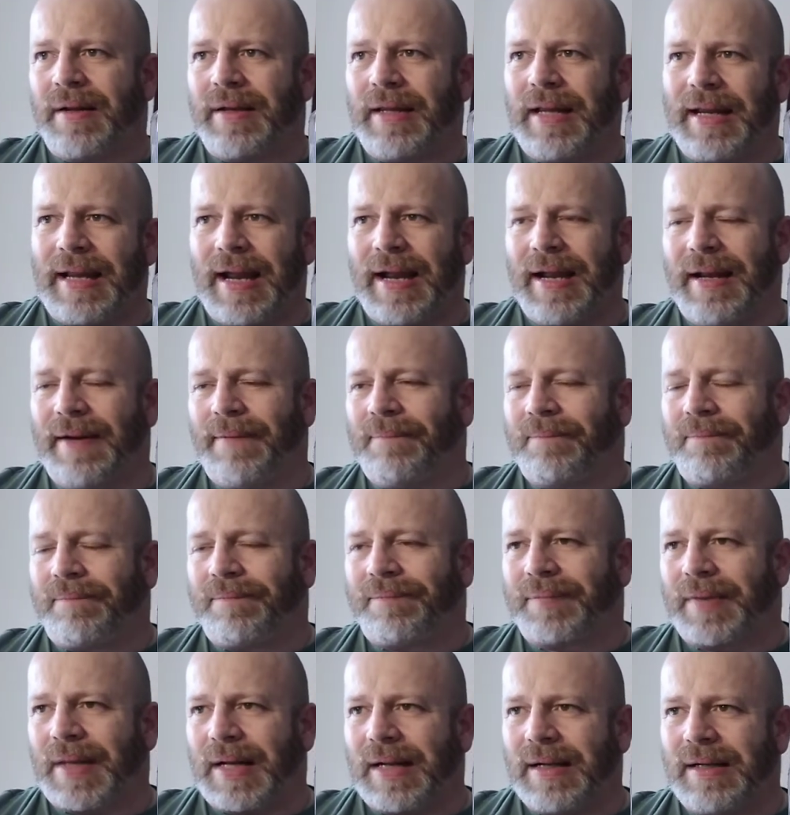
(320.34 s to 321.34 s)
you're getting
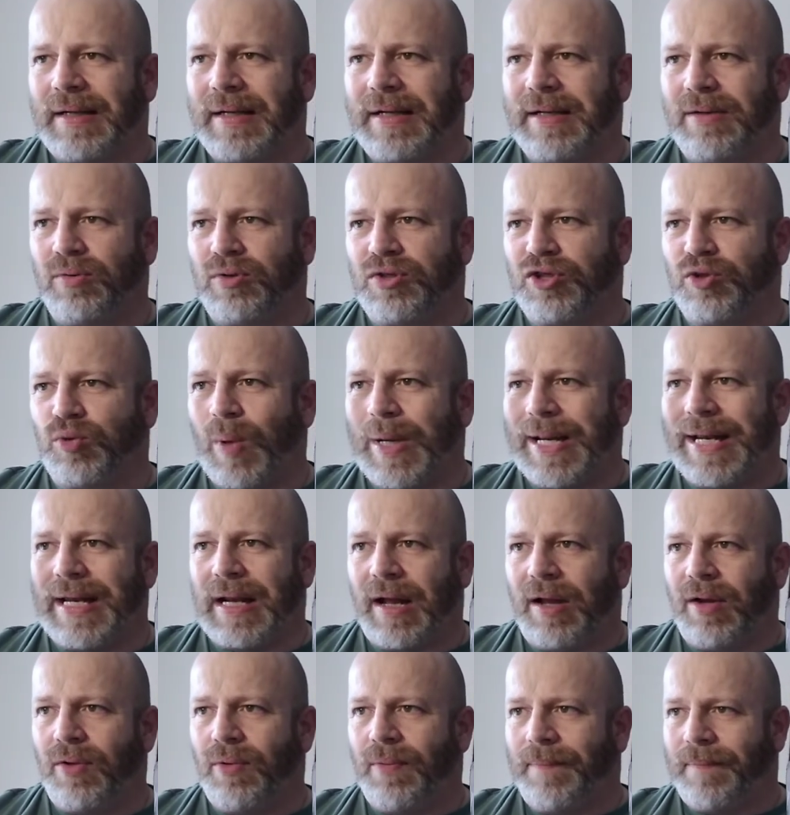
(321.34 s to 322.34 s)
a little sweet
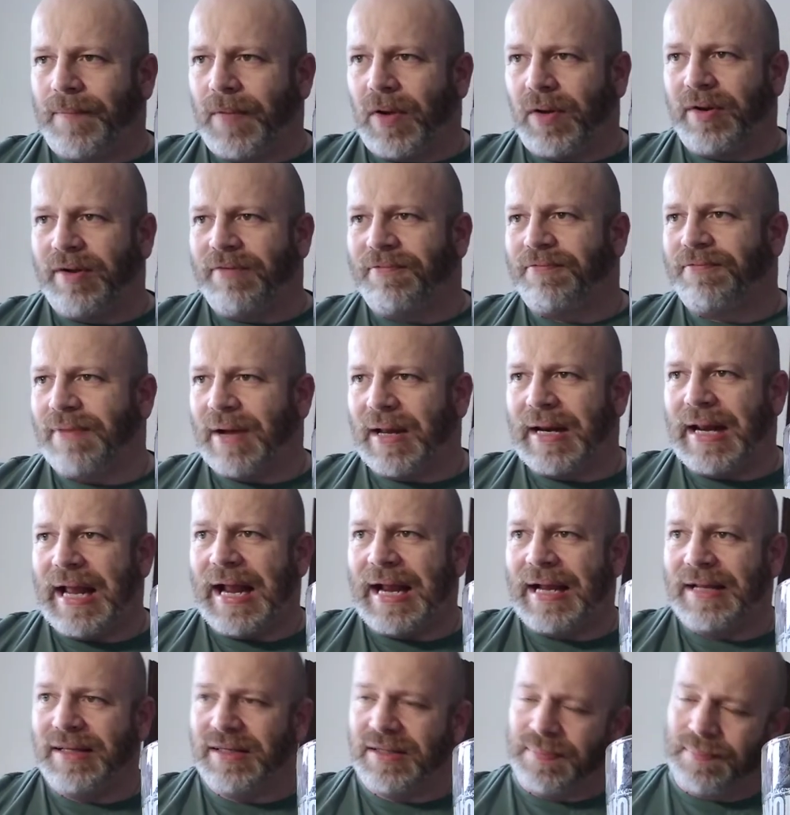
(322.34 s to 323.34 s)
note on the front
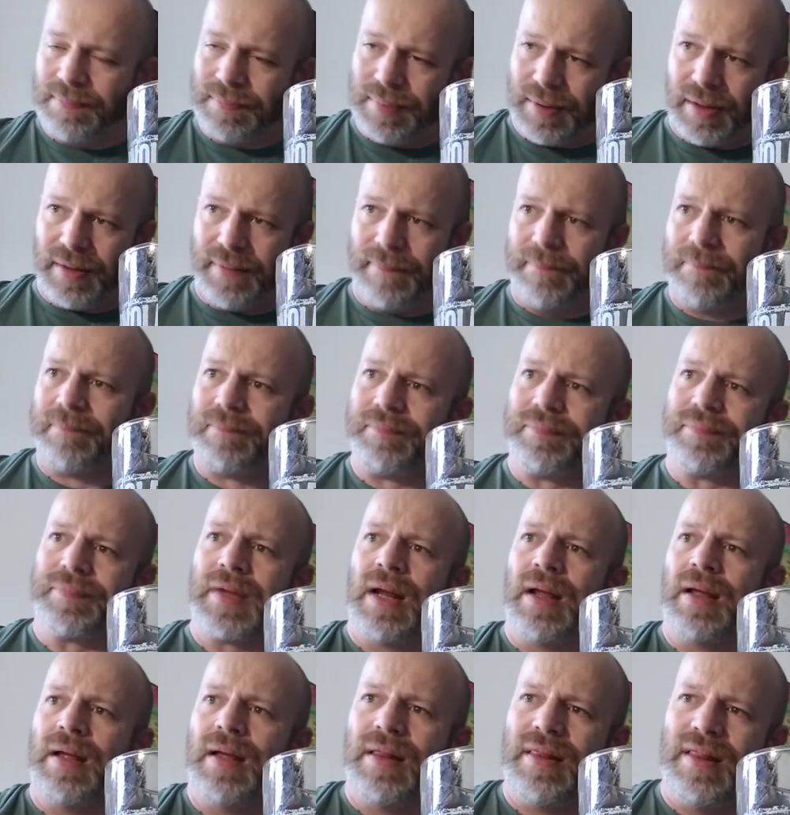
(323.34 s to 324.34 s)
end, but
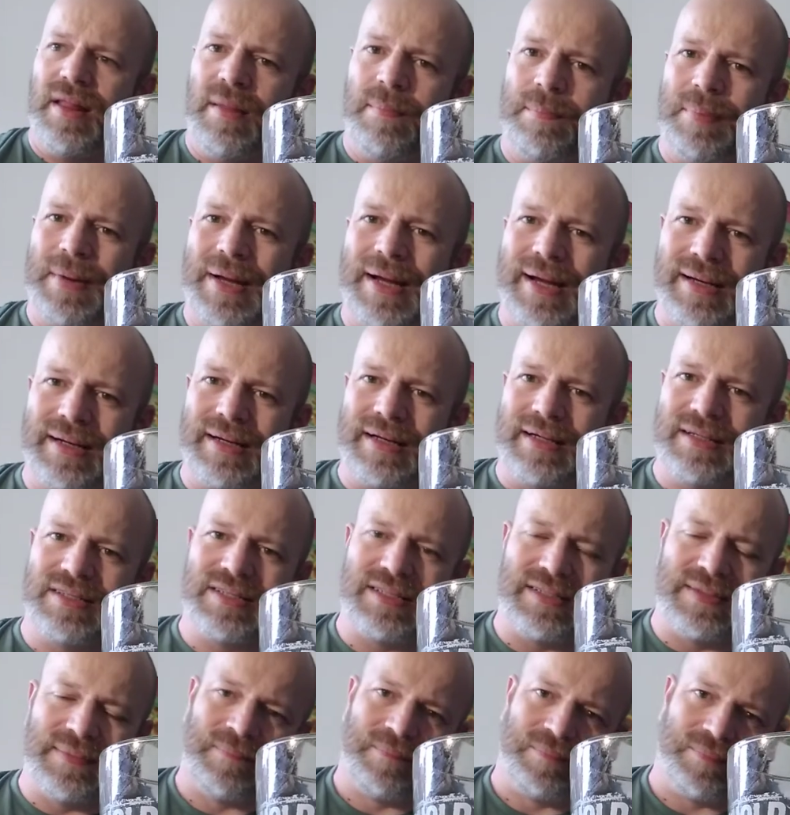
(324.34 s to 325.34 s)
the
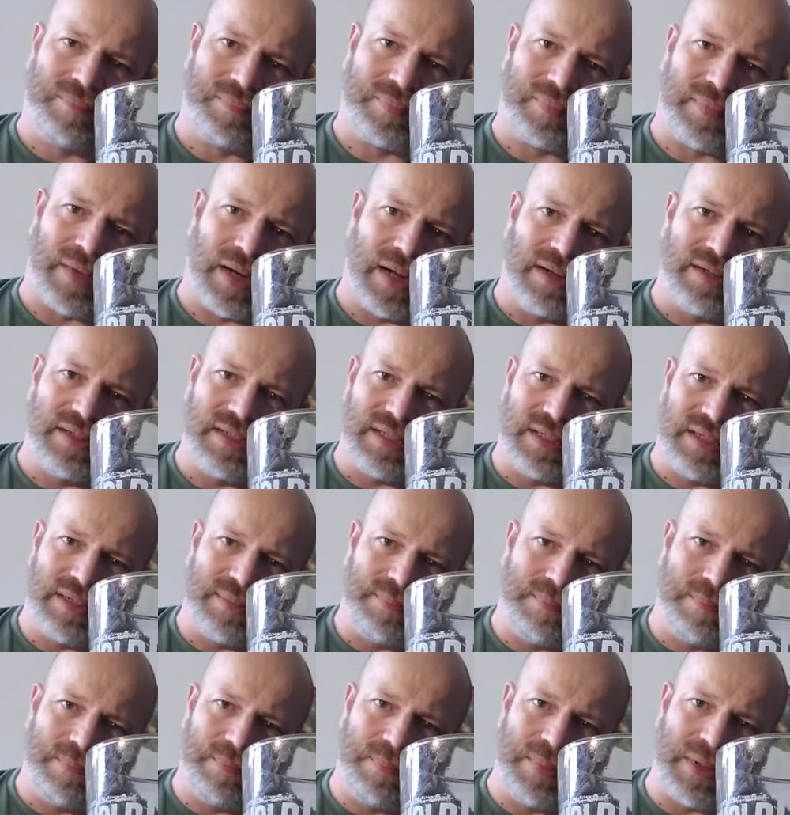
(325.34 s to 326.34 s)
bitterness
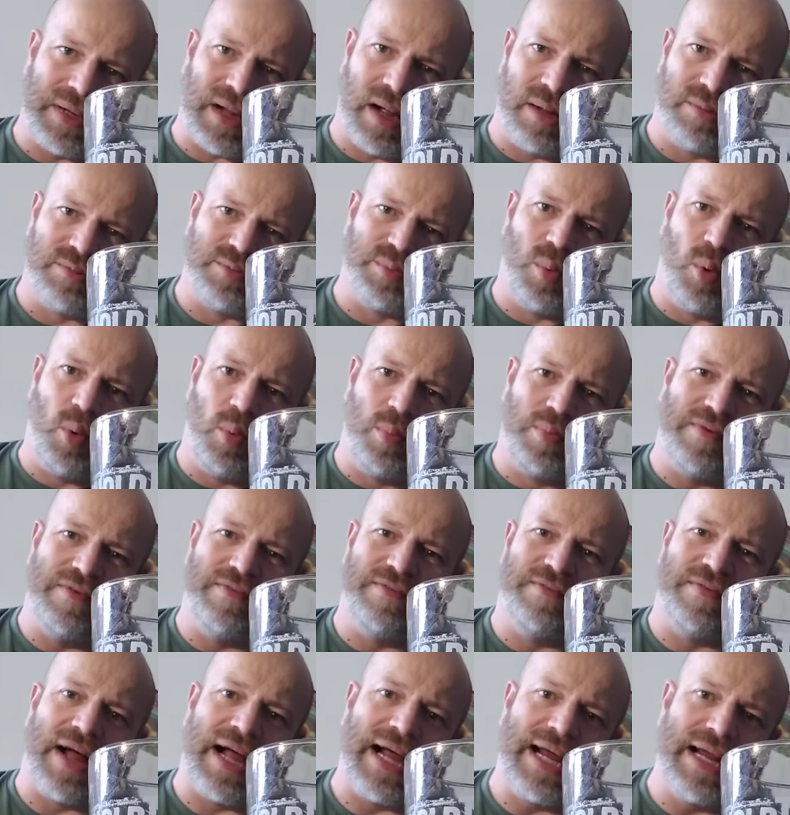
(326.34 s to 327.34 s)
becomes more
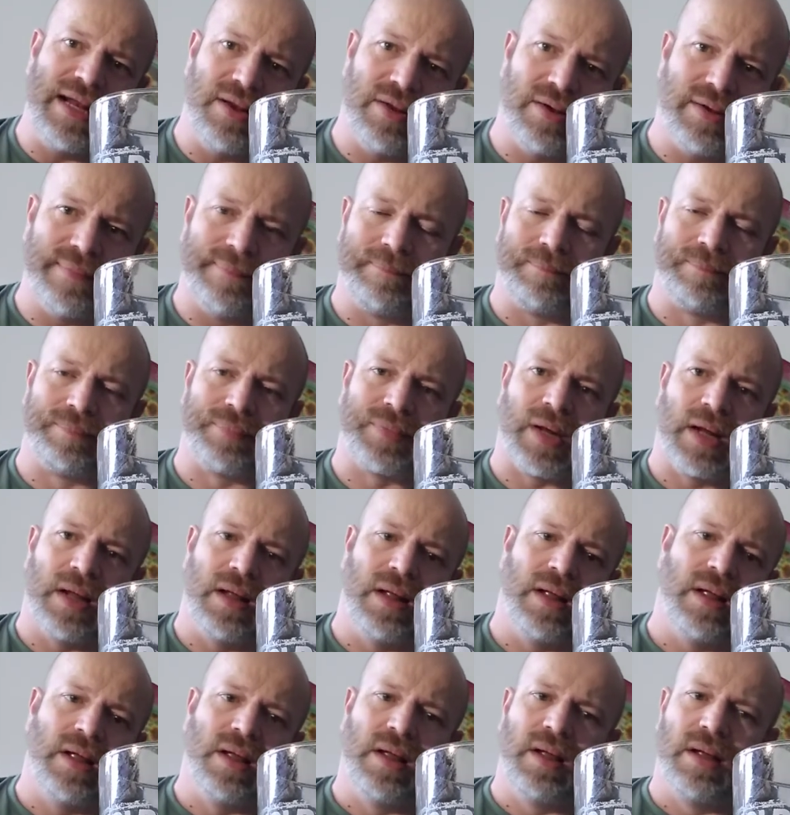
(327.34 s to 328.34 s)
prevalent
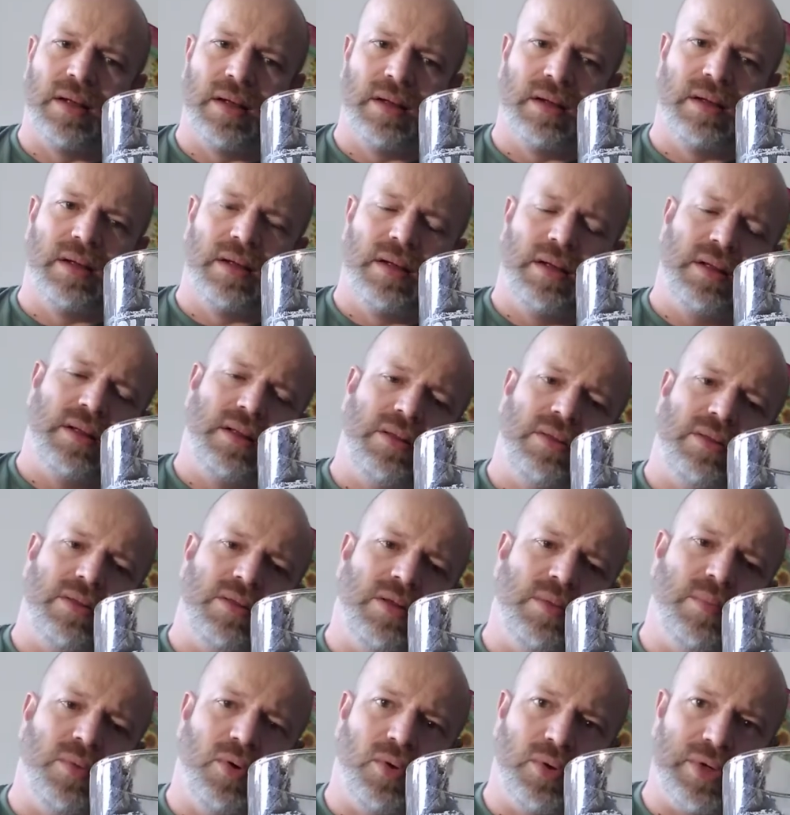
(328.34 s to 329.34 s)

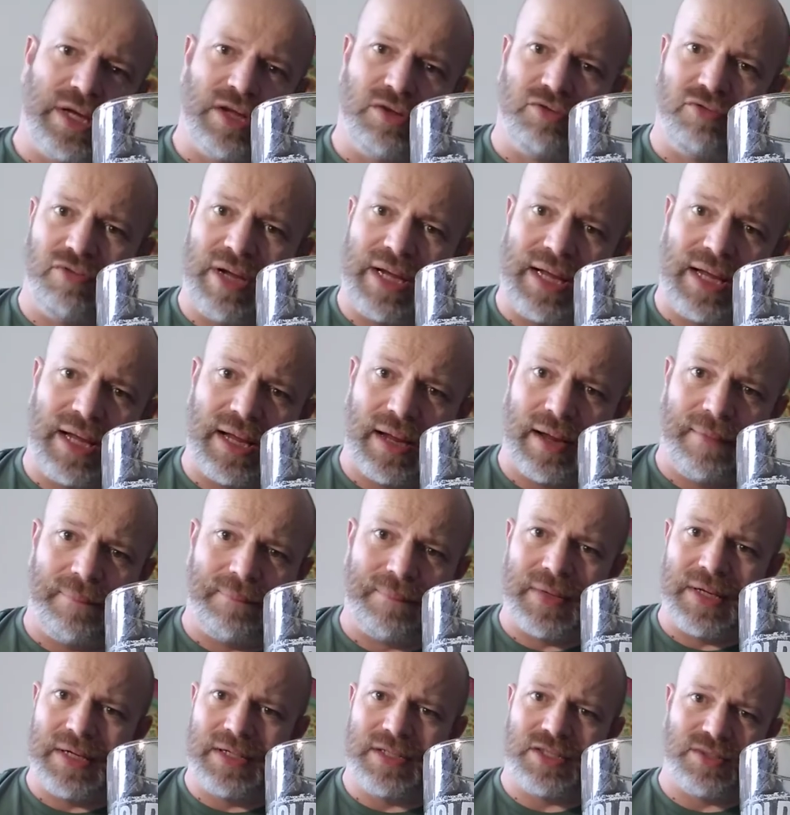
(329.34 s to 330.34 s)
the more you drink it.
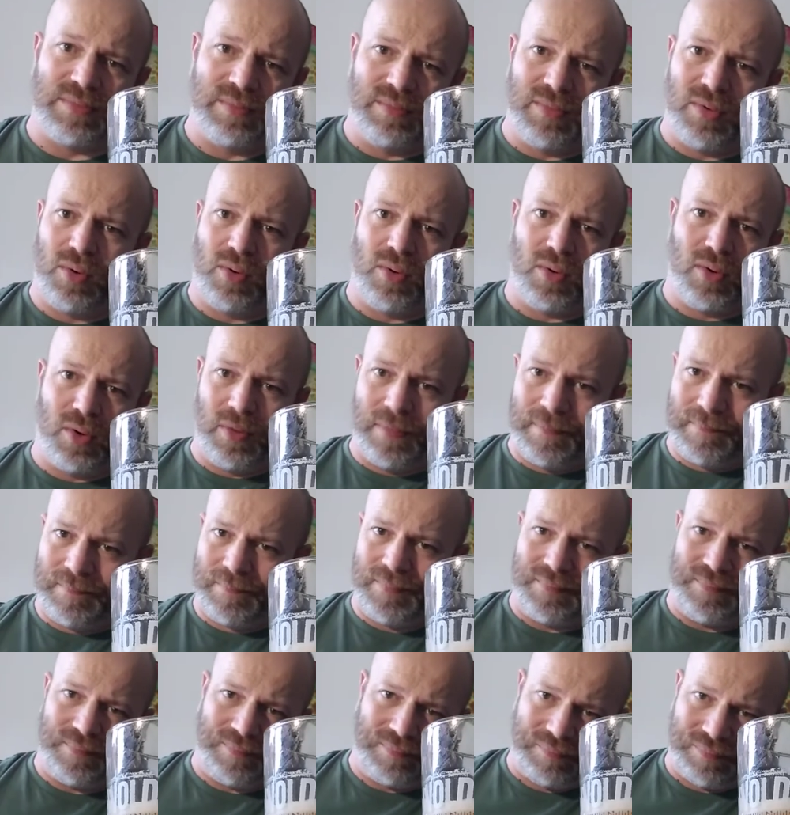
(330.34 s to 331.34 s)
It's
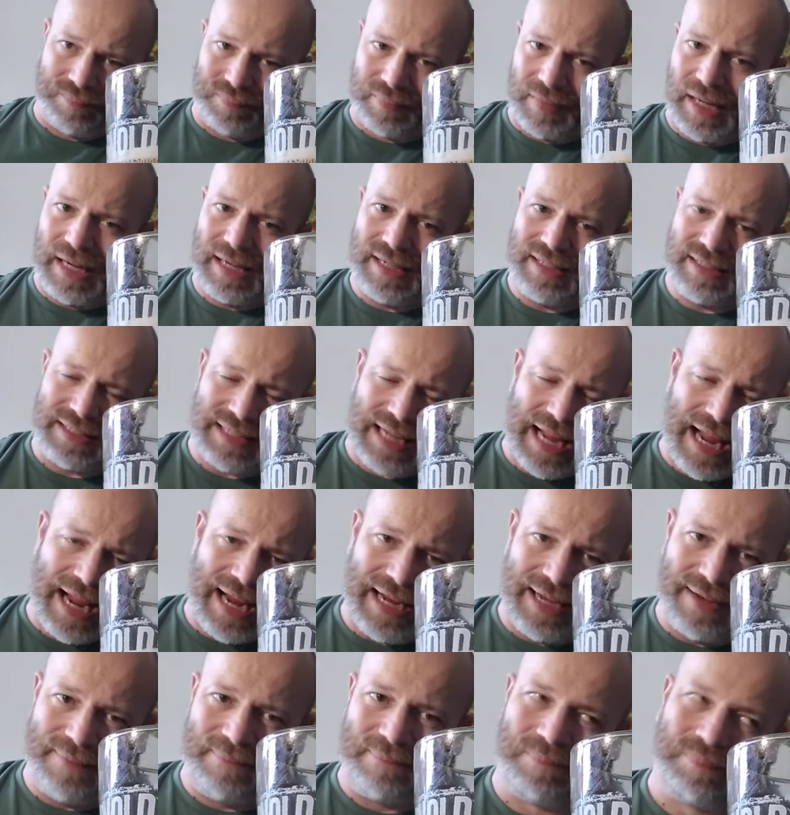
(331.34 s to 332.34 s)

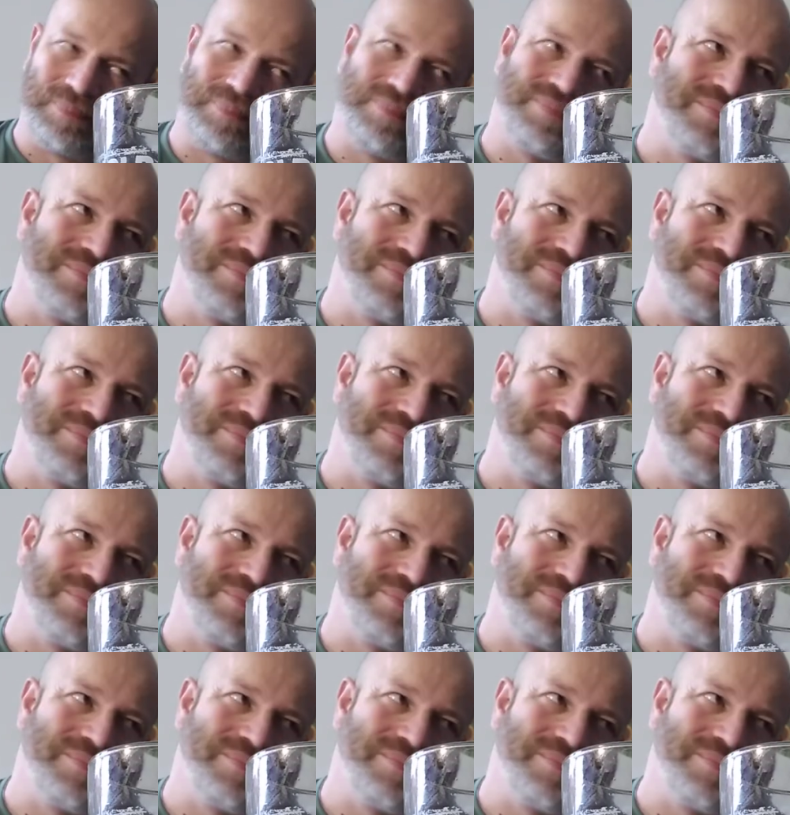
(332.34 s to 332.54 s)
getting